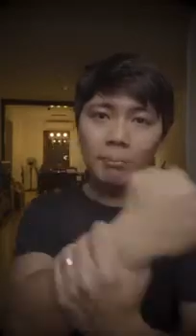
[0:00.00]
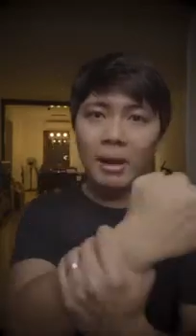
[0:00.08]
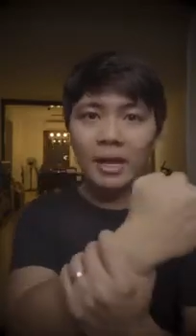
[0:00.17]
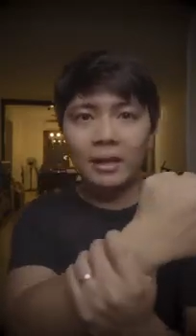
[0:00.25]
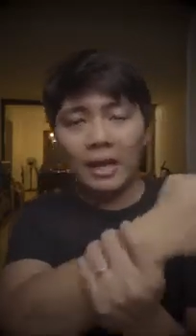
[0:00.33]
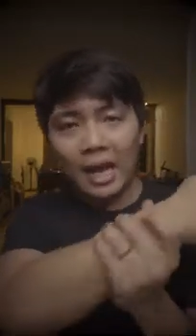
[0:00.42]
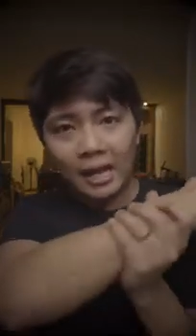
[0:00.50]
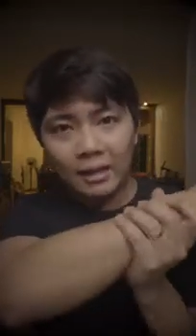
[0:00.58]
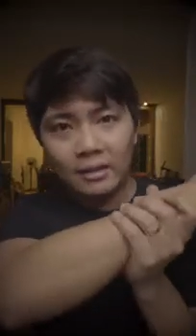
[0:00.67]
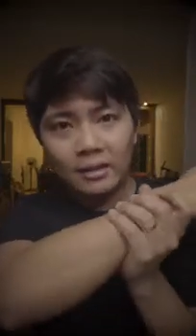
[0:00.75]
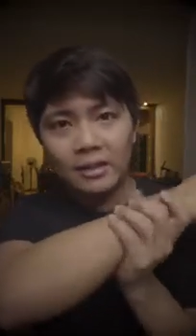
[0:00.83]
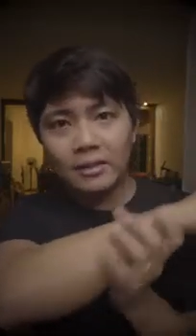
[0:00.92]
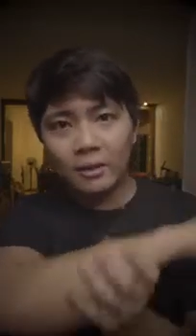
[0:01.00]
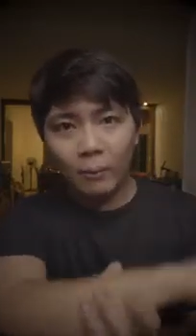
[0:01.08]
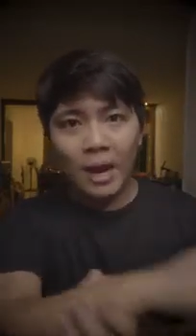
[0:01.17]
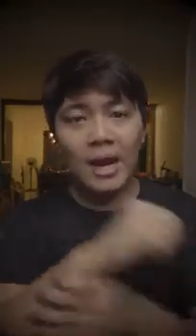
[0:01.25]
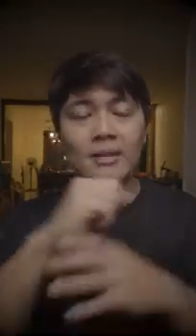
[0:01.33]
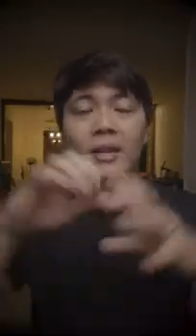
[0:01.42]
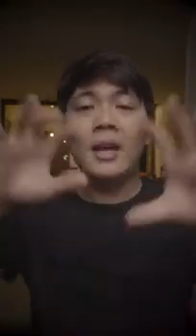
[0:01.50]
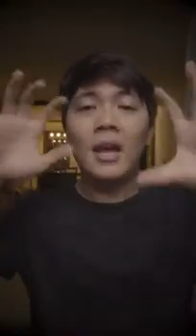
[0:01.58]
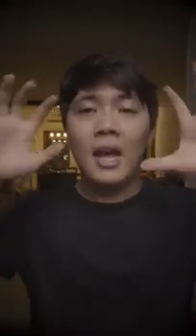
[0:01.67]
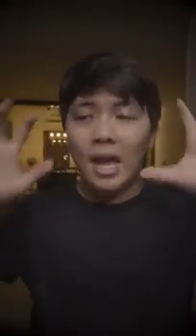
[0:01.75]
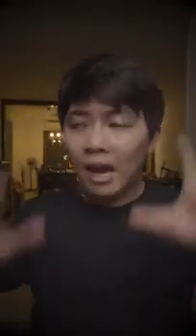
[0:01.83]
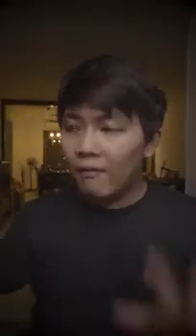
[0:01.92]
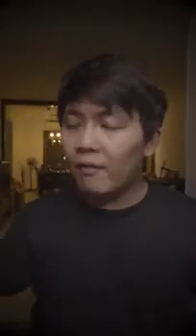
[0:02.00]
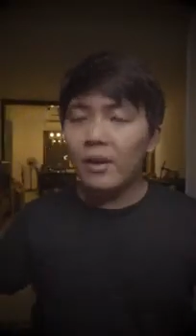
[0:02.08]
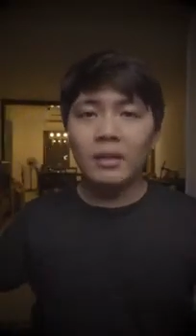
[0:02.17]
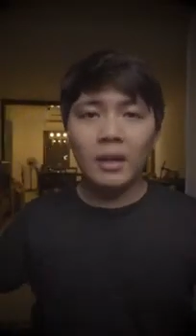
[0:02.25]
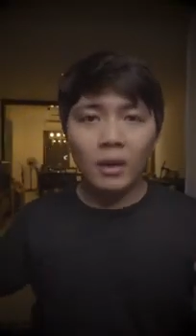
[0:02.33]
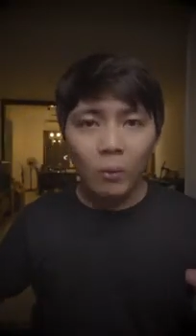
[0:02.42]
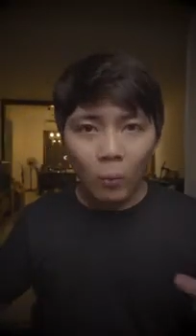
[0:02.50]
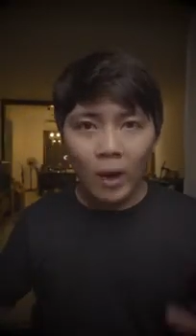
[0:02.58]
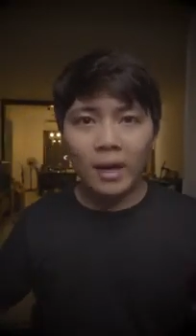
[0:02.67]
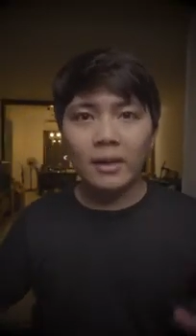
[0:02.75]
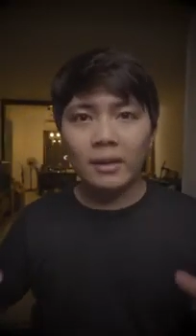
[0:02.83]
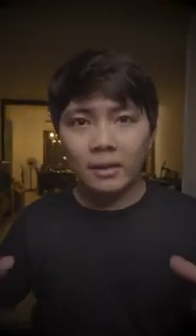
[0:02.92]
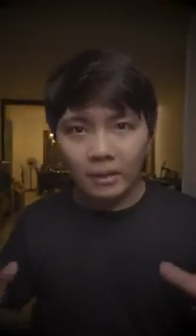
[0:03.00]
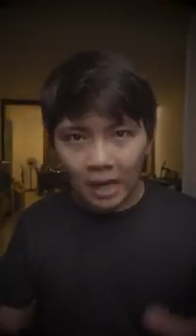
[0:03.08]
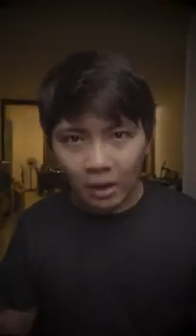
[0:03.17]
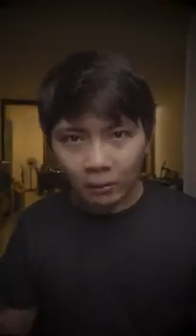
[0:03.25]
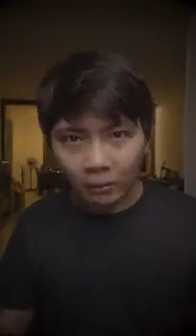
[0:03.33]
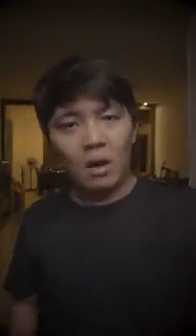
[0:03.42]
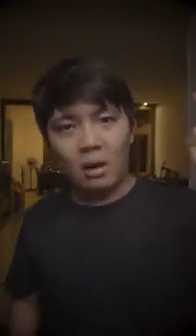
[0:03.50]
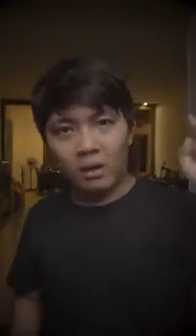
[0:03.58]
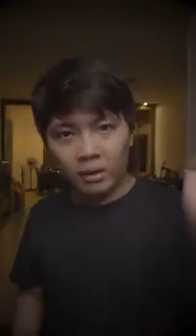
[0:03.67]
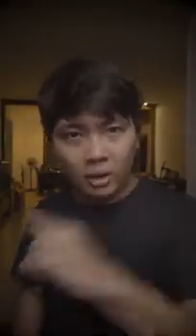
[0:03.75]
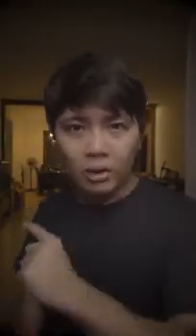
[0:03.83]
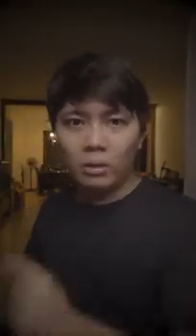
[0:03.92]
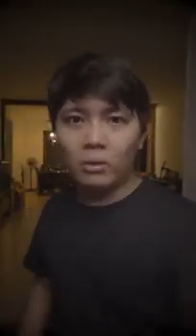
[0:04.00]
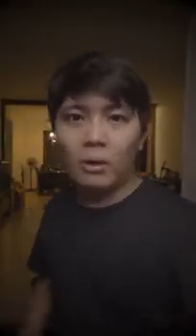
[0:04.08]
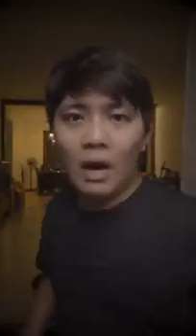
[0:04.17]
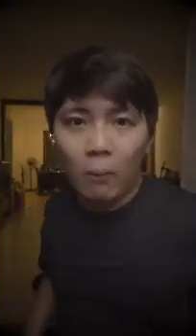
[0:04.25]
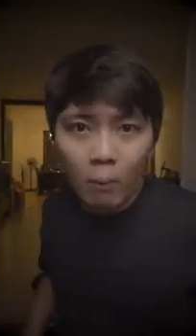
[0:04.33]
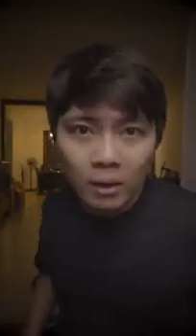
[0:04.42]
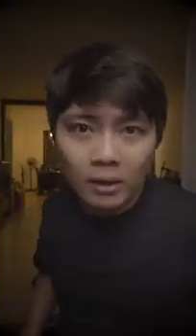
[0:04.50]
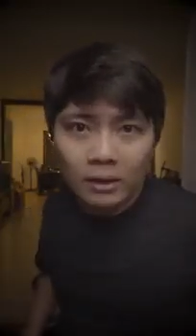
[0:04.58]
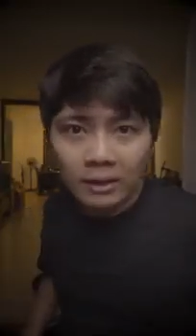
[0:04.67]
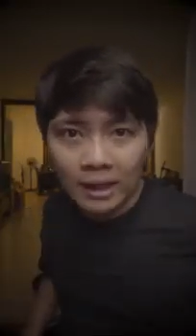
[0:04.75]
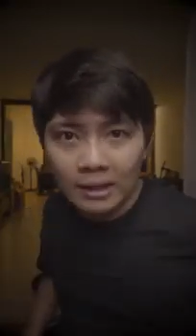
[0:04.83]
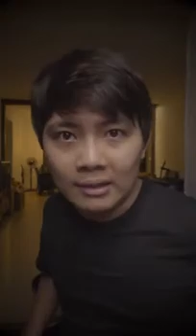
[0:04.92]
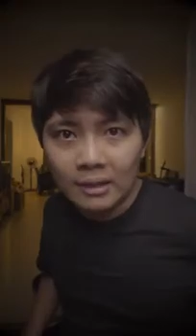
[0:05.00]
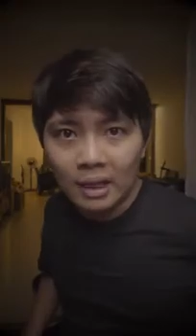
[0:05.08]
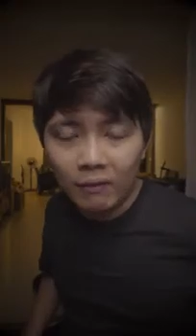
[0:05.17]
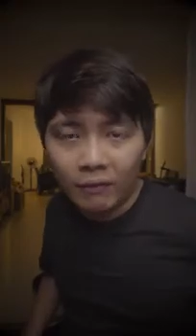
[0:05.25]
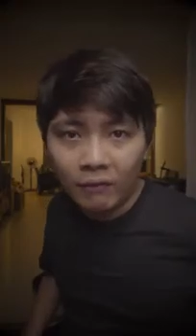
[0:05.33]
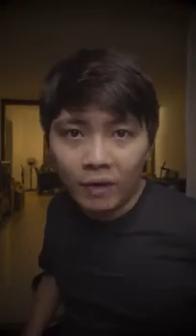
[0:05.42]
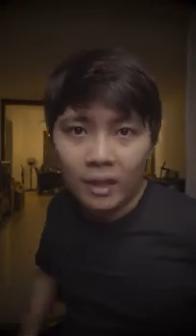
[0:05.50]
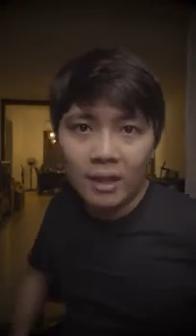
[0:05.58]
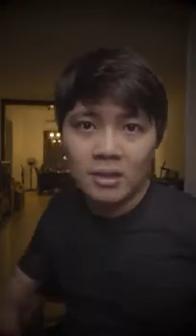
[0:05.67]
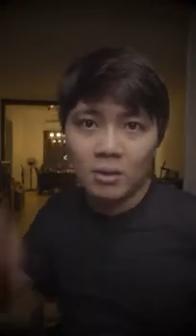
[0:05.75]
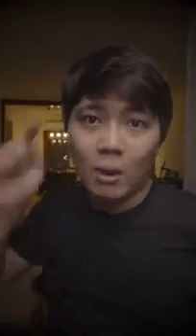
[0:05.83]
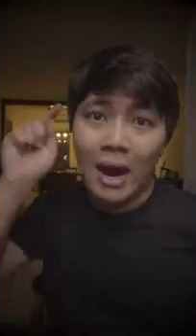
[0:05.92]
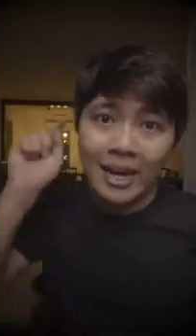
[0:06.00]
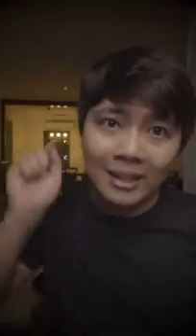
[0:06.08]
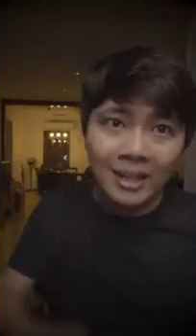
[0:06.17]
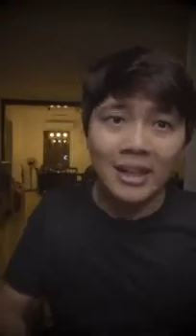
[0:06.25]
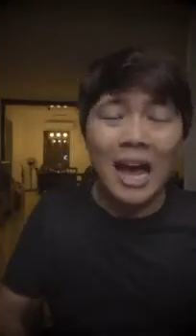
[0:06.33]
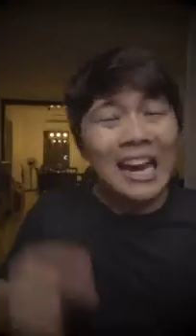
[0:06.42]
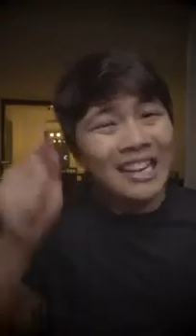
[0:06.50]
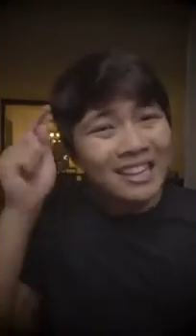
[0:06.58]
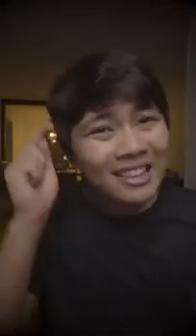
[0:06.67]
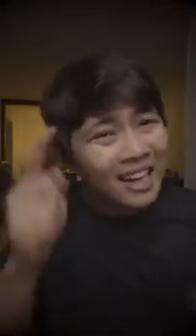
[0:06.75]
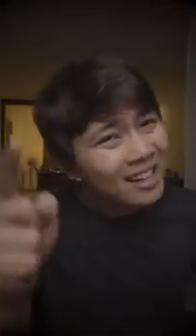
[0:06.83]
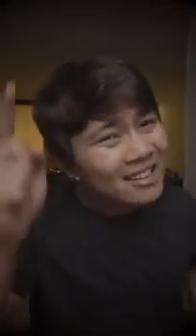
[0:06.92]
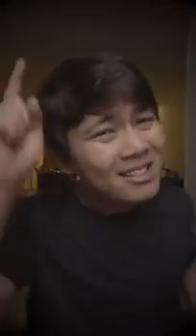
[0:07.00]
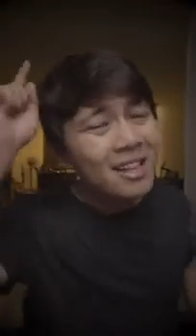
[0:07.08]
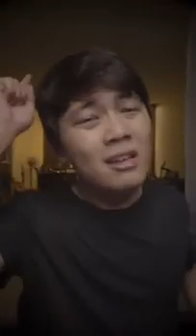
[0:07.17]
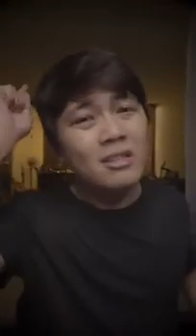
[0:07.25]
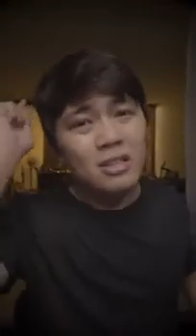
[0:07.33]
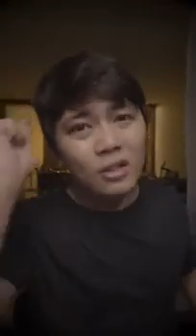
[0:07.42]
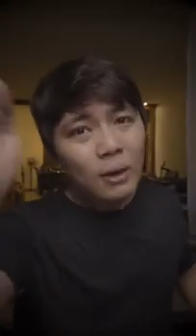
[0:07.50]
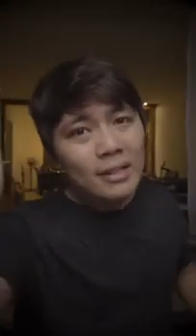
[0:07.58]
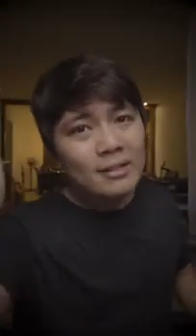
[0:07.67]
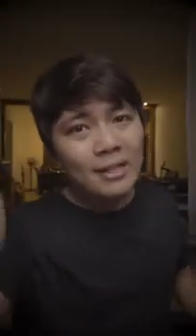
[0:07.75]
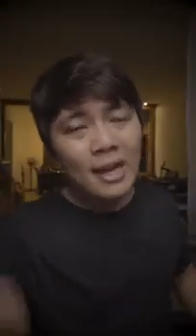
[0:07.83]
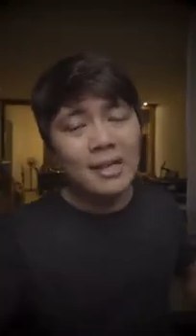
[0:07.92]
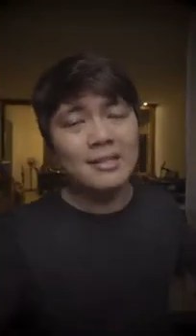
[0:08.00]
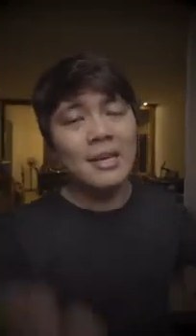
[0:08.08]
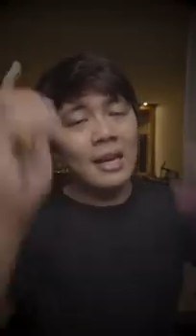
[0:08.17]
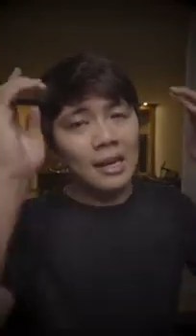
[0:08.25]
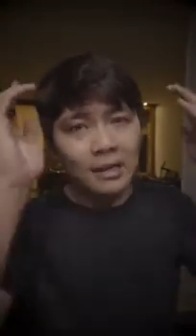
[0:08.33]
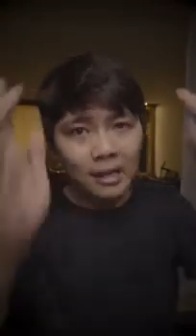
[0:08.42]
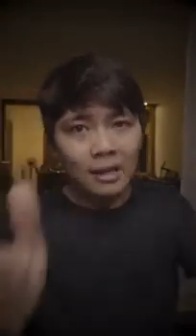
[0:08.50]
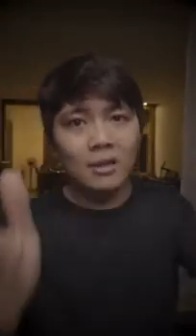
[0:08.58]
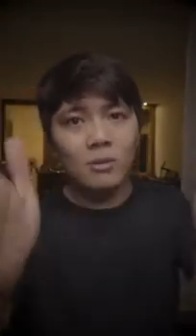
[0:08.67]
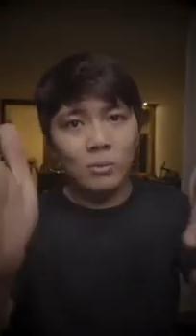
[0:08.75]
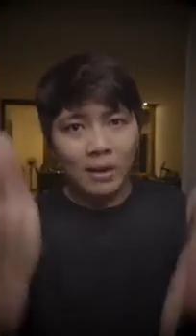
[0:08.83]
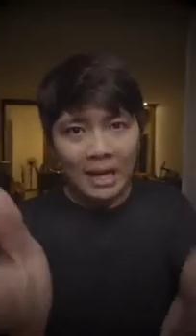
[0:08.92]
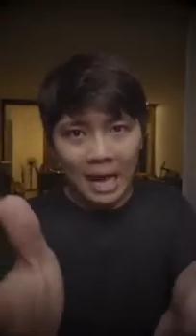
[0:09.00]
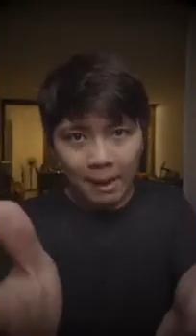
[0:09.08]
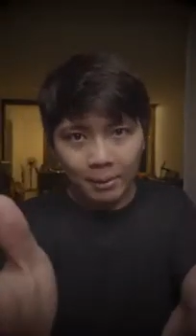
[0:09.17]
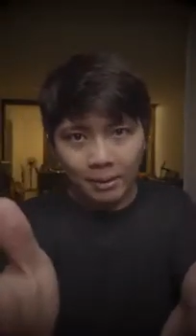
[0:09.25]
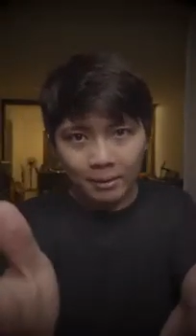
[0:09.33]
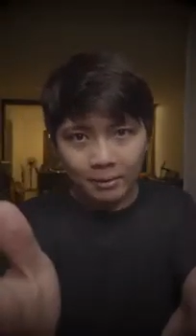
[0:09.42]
mite, allergies, and rash, everything went down. Although I wanted to test it even further, so I did an intense stress test, and here's what happened.